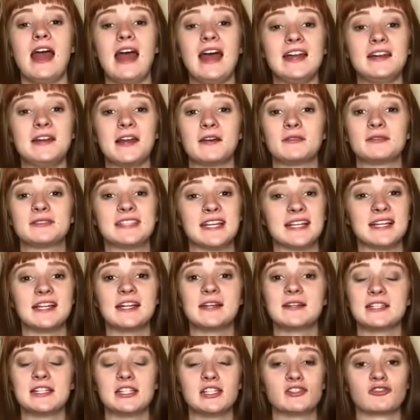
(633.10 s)
and I was sending
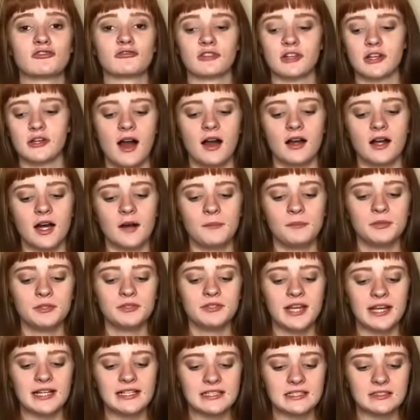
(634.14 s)
it to Drew. A couple
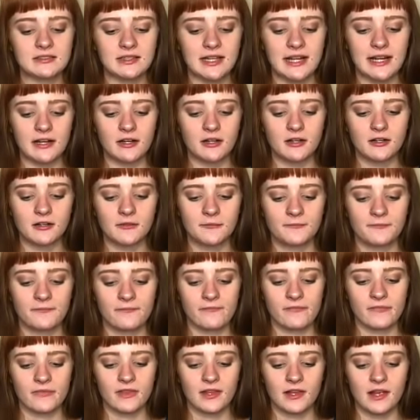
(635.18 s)
nights later,
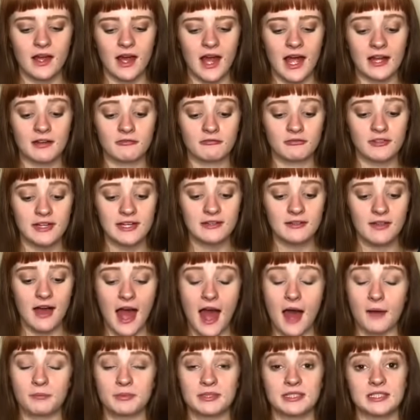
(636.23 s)
I
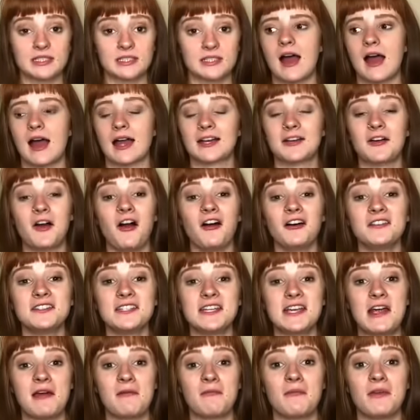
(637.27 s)
relapsed. I called
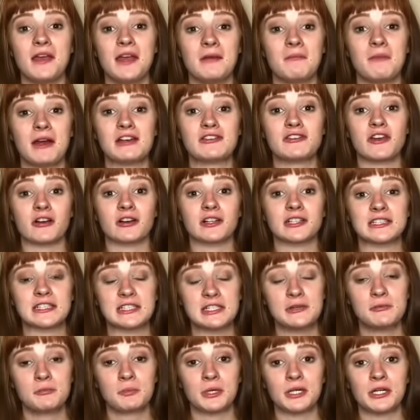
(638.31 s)
him in my drunk
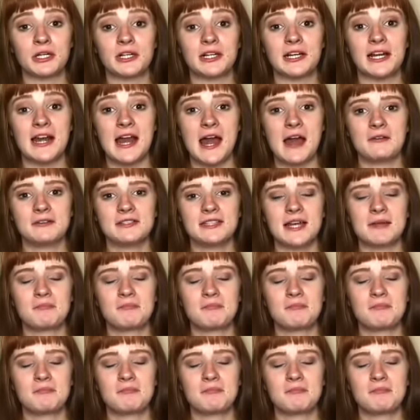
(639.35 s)
stupor, and I was